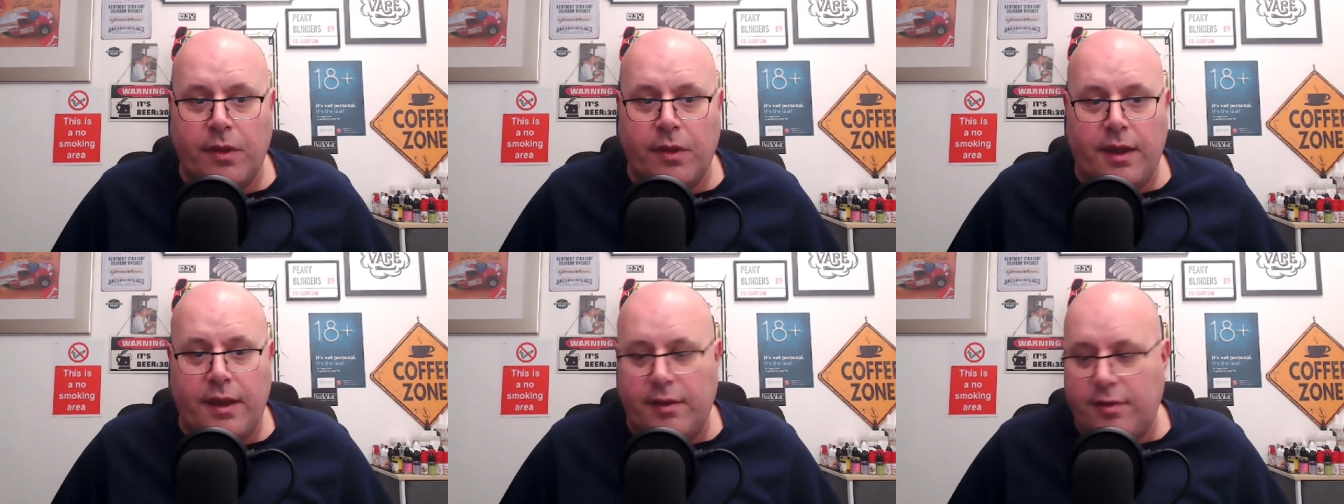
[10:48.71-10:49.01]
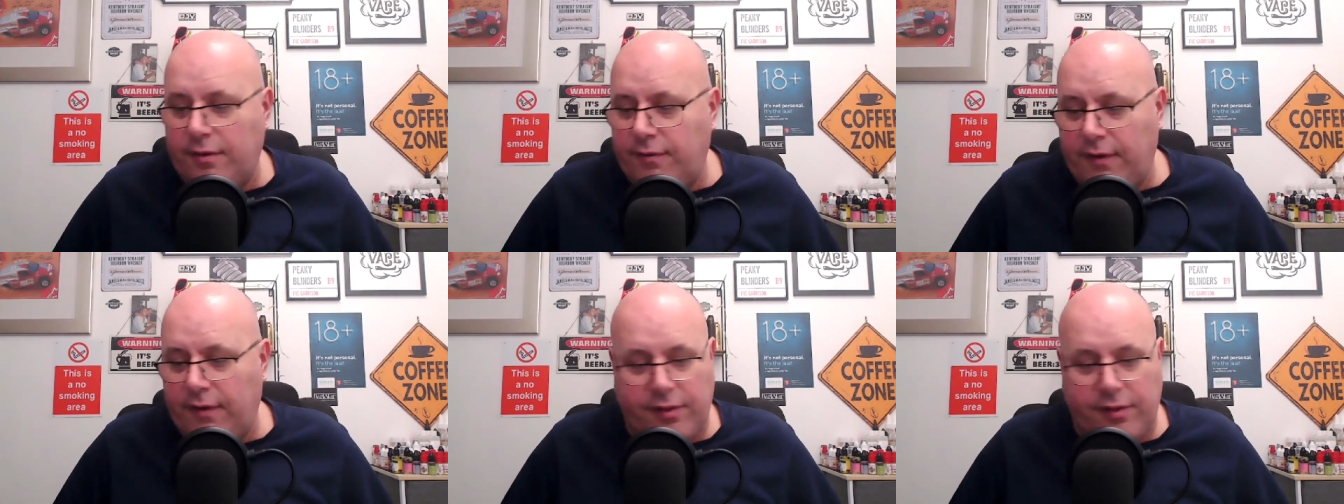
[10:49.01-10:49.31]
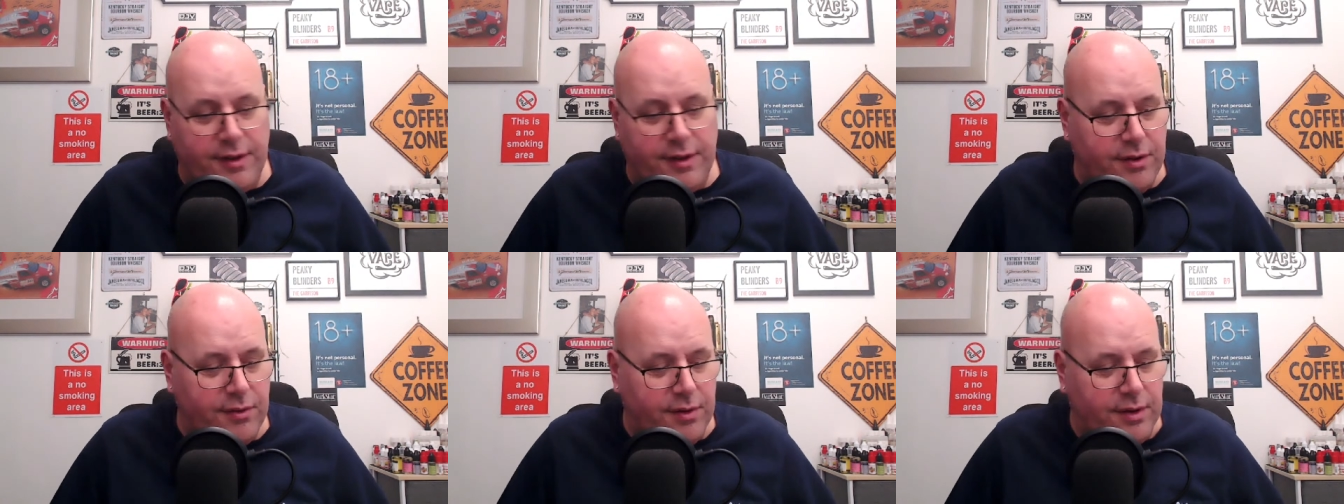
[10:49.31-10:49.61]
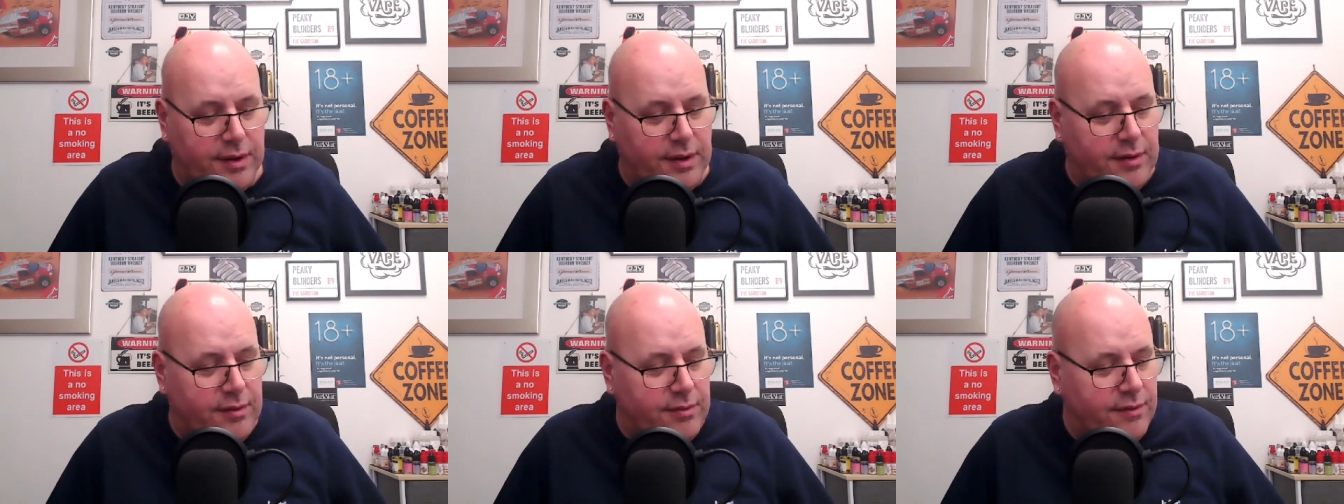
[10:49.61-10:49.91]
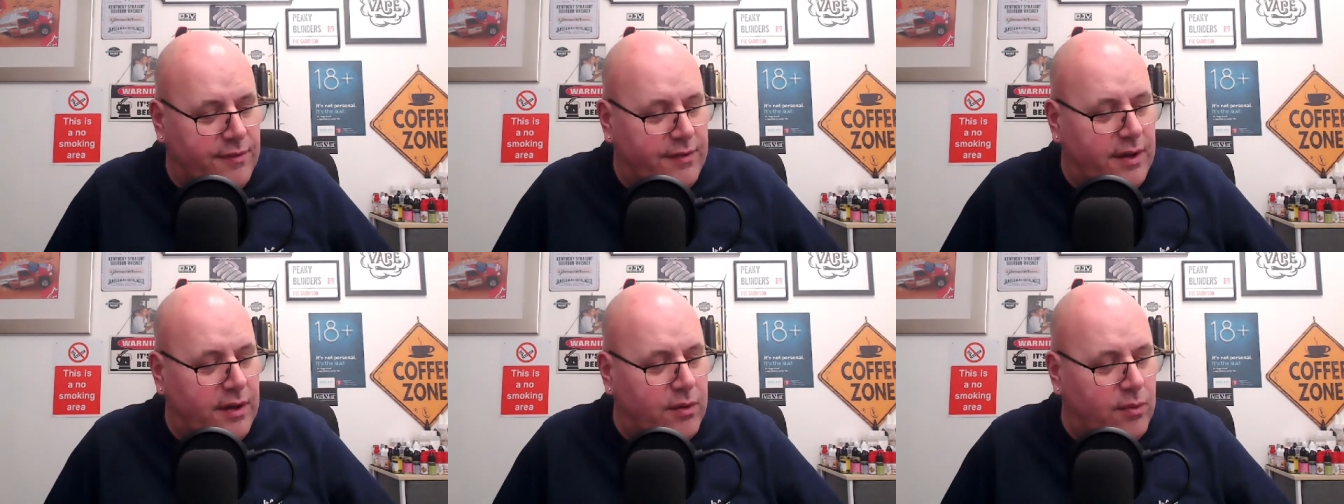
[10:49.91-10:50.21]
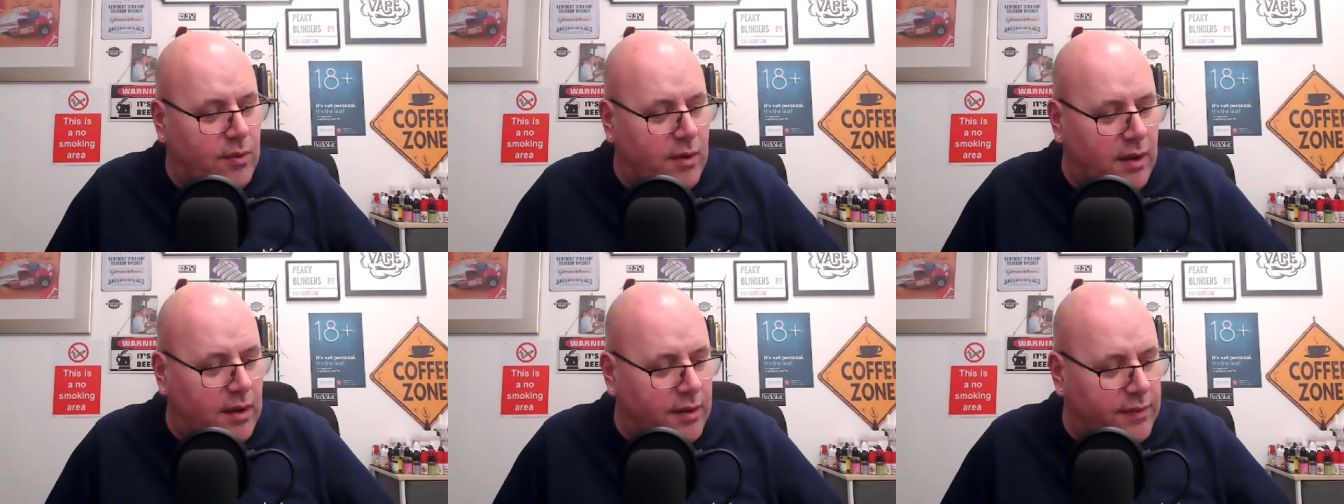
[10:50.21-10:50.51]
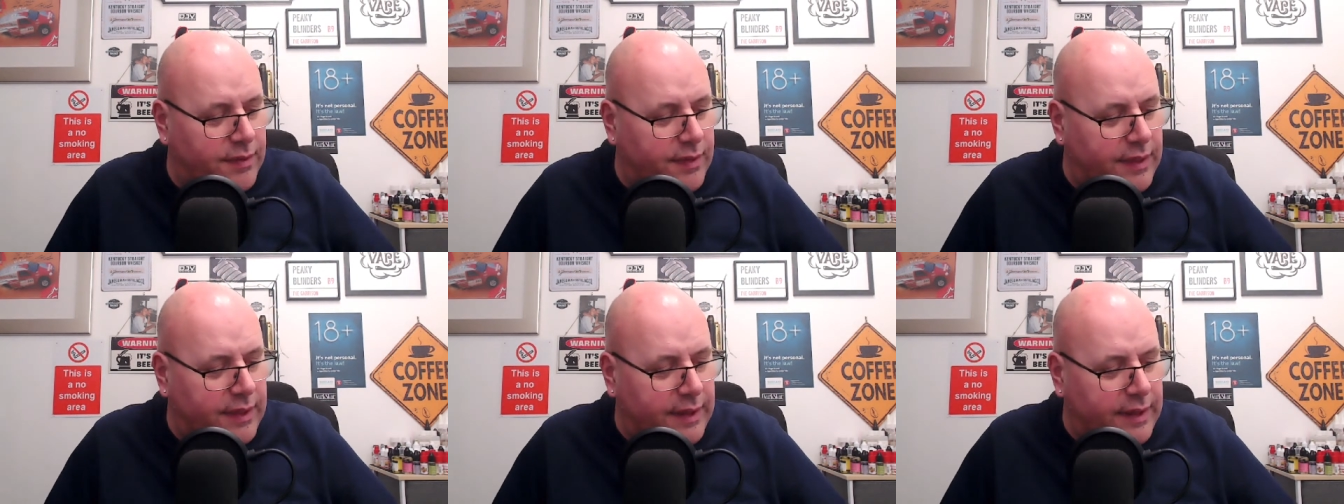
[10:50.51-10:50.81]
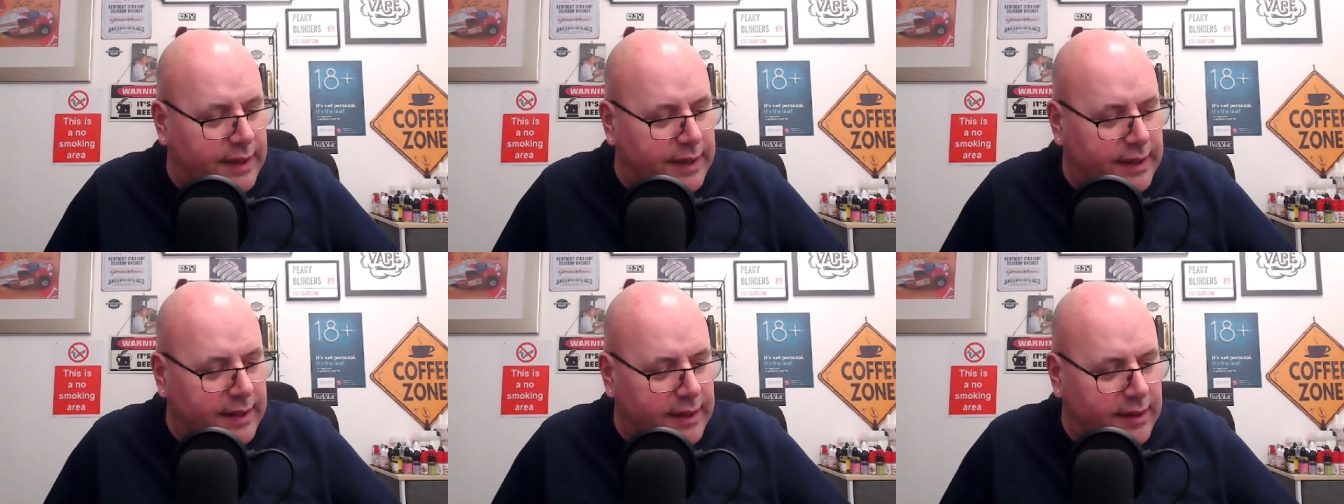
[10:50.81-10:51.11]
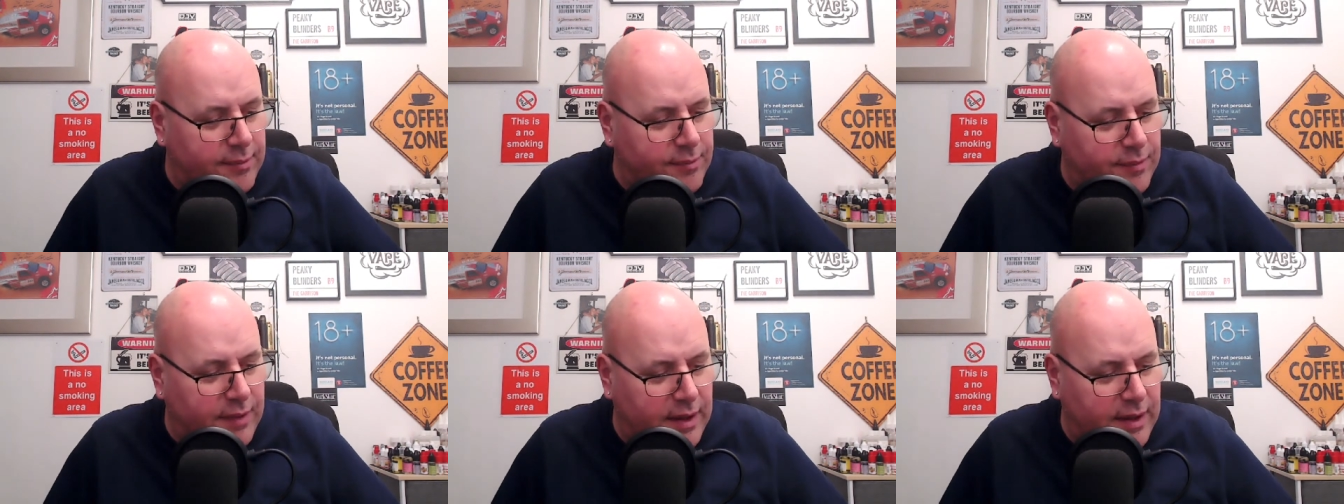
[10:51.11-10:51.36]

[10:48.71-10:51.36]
I actually fancy doing a review on the.